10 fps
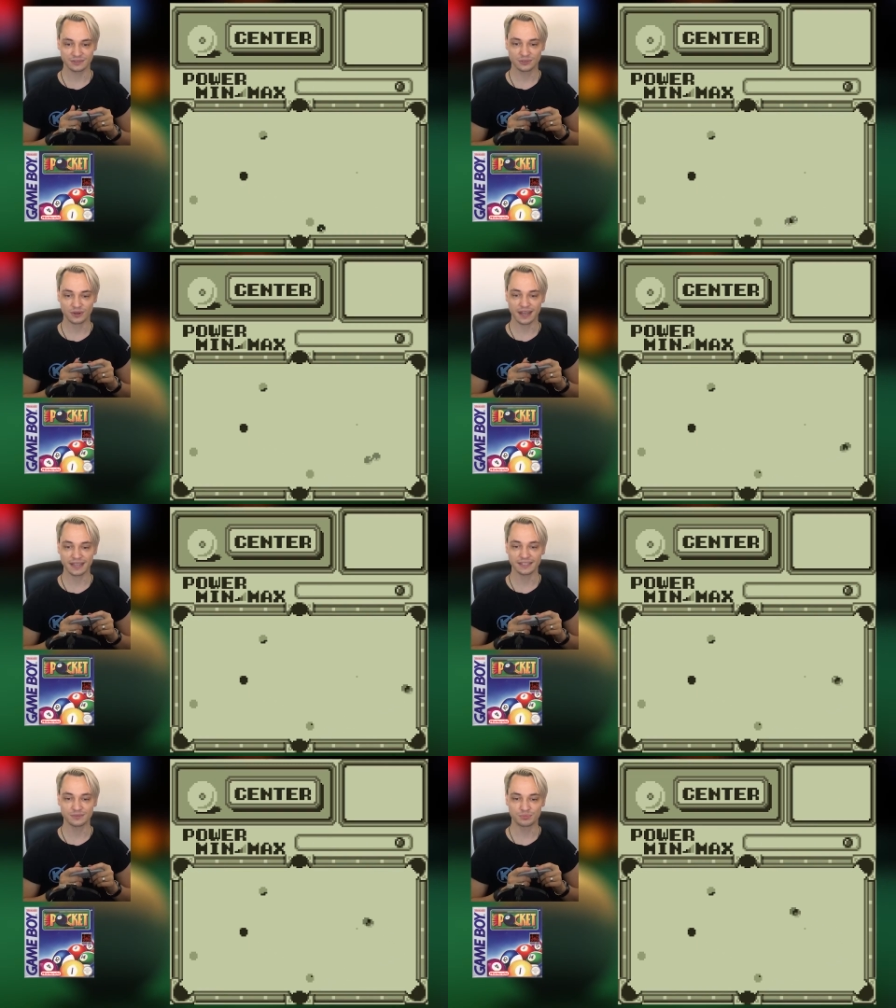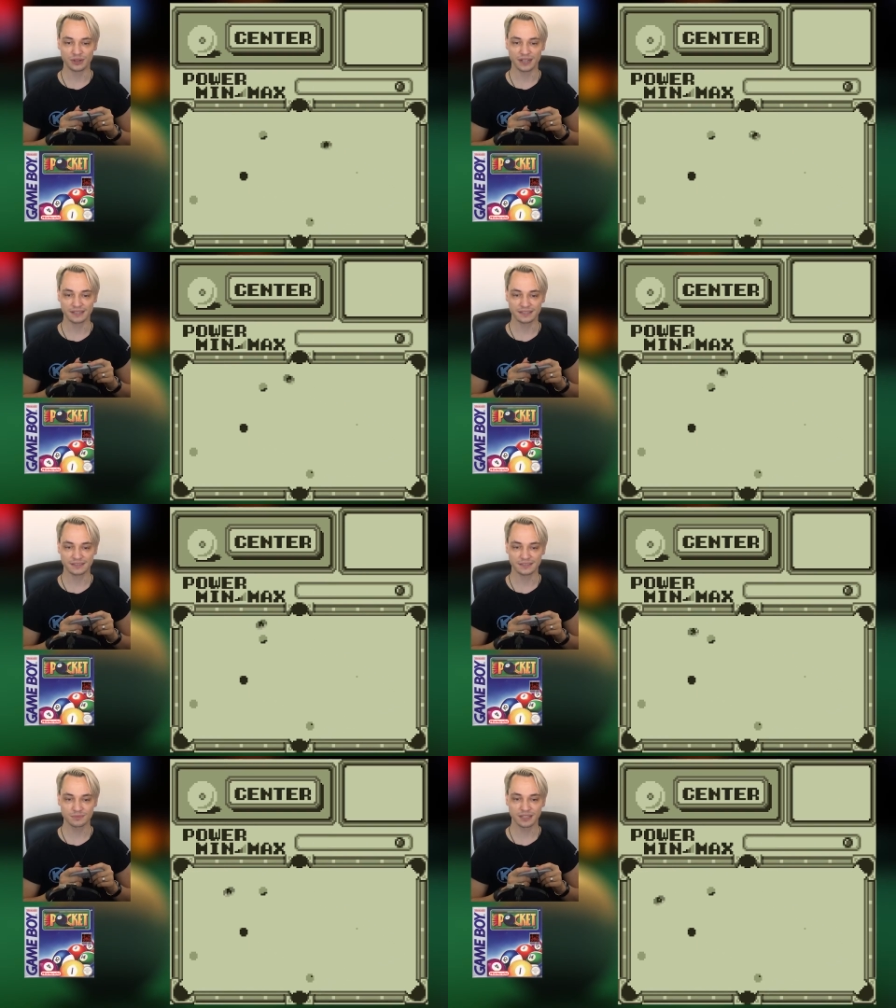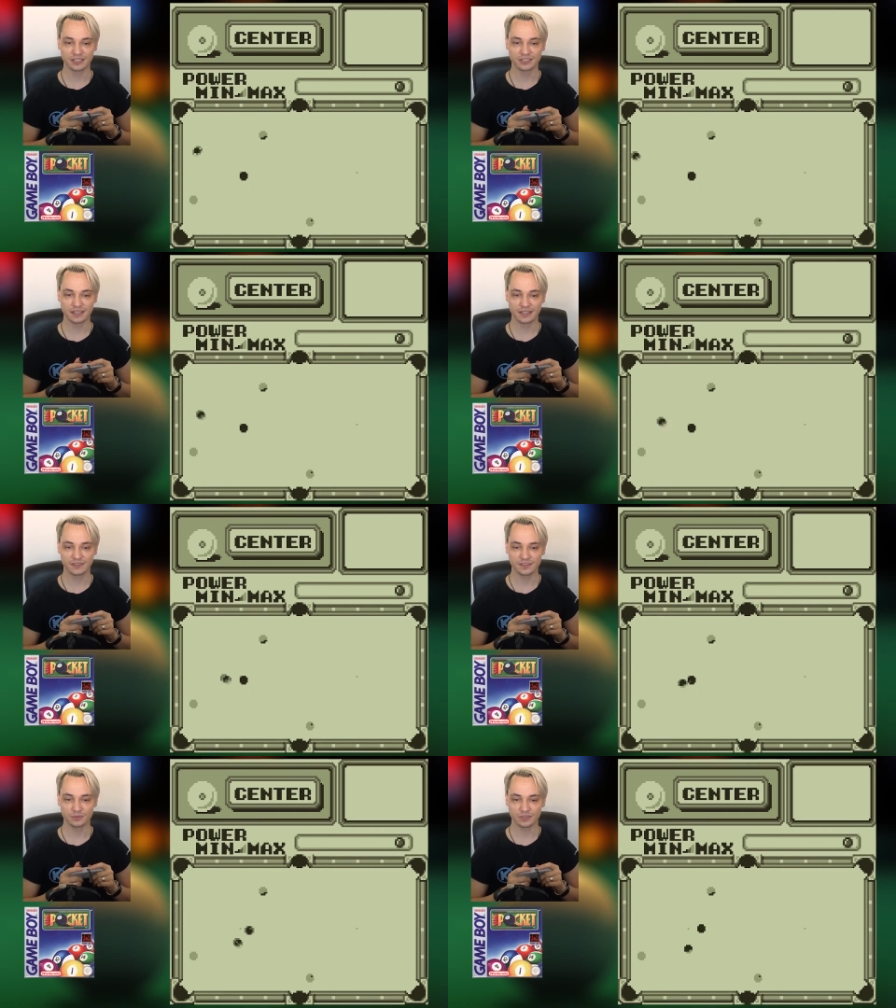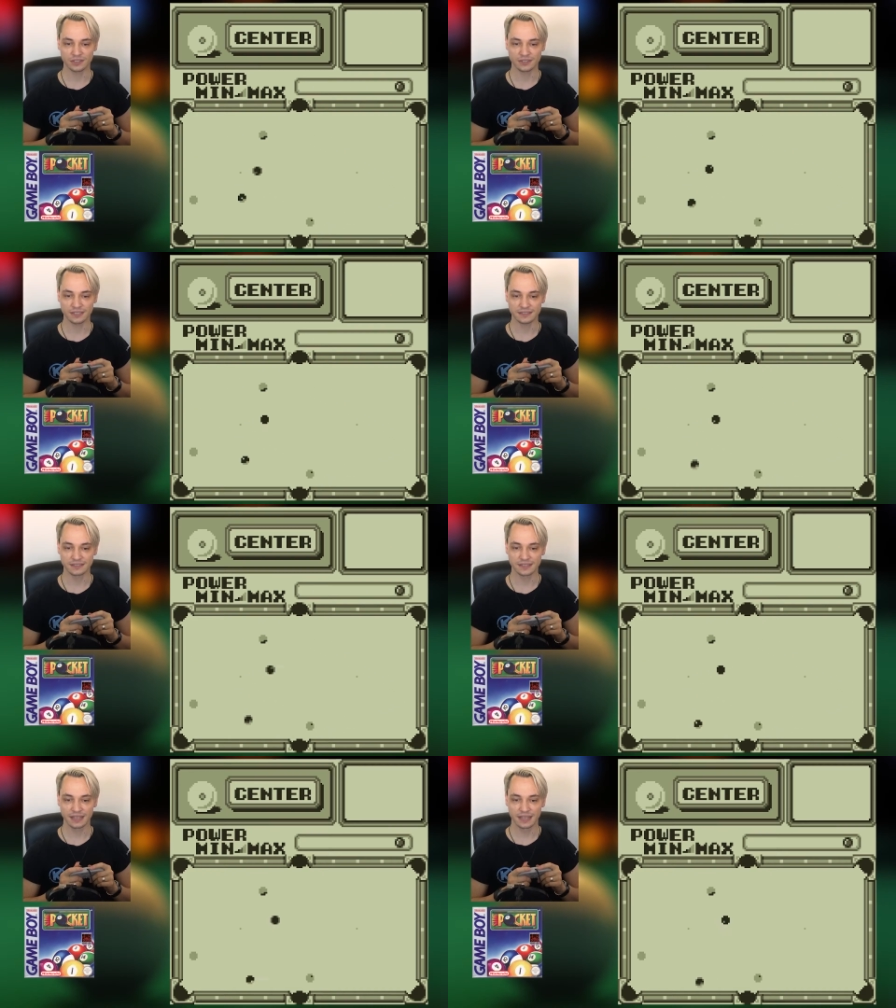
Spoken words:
dry as bread simulation like this one here is.